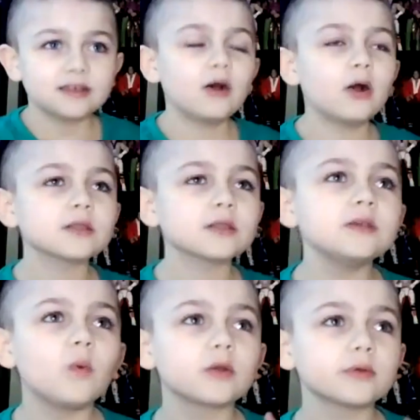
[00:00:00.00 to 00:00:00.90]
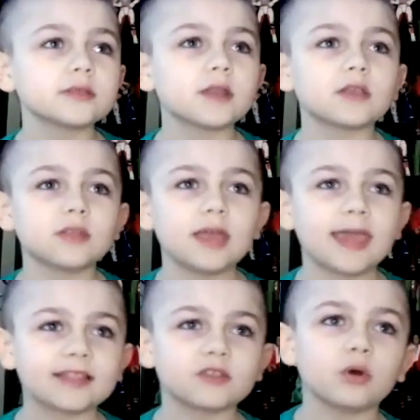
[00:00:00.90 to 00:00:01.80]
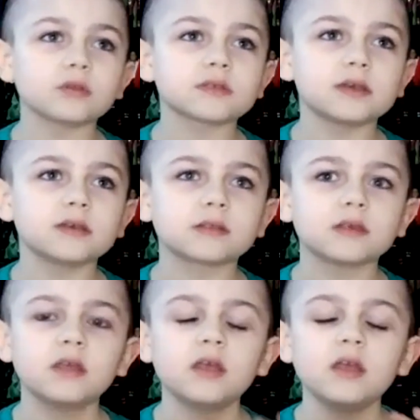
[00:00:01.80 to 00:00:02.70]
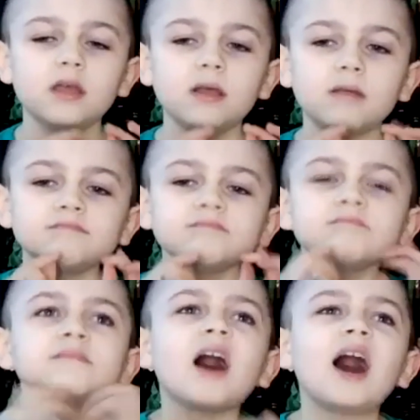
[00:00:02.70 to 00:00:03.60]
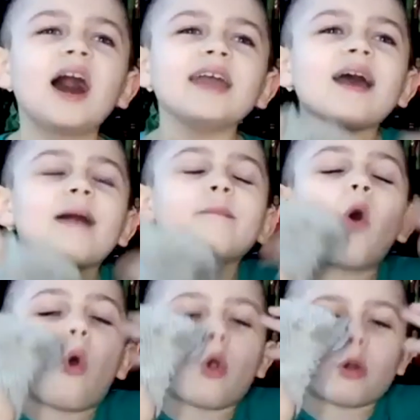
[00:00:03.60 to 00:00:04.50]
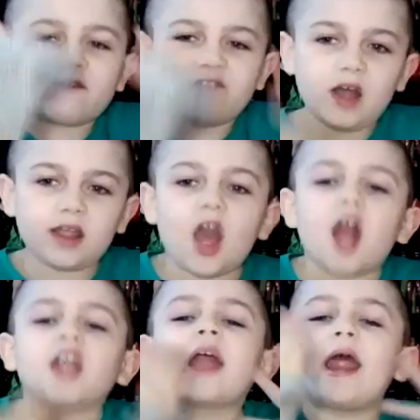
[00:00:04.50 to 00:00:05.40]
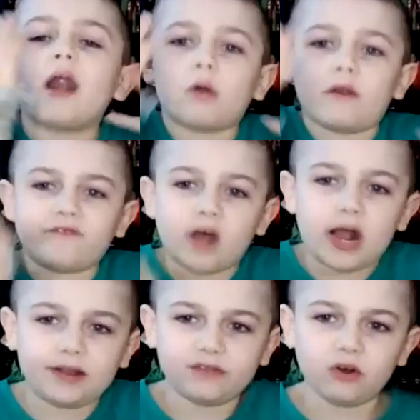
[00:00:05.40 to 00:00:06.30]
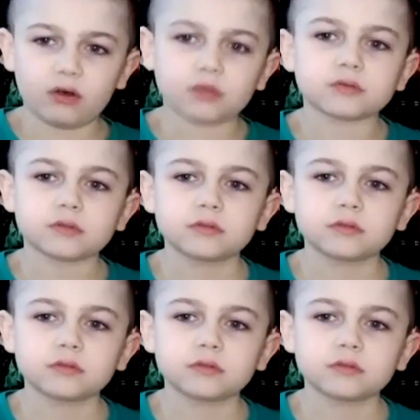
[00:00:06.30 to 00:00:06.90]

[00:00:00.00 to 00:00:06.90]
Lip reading: Honestly, one reason I hate dolls is because I am horrified, terrified of dolls.